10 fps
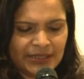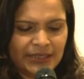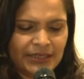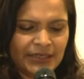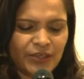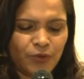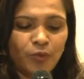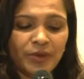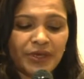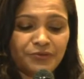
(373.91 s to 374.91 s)
is a
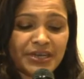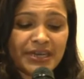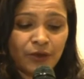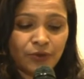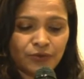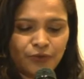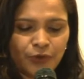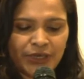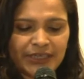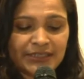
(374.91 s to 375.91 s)
woman renowned for her
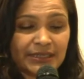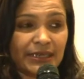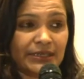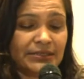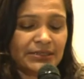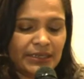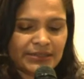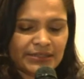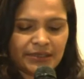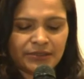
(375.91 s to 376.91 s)
intellect and
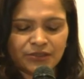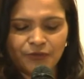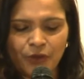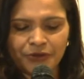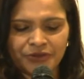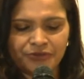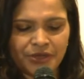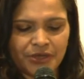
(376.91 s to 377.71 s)
skills of oratory.